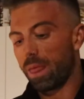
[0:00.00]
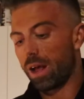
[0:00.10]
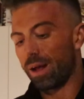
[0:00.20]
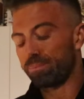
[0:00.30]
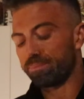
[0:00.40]

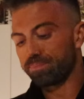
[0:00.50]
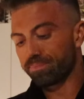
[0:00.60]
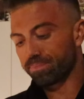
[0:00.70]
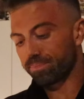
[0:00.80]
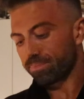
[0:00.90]

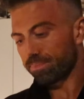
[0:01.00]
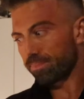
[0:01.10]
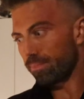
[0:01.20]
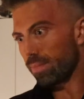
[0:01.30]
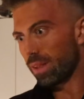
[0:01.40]

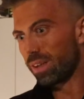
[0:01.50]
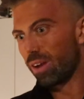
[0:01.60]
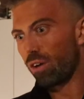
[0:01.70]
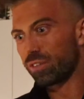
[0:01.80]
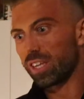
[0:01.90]

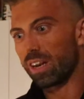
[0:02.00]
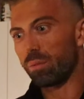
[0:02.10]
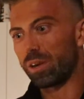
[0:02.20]
obviously a little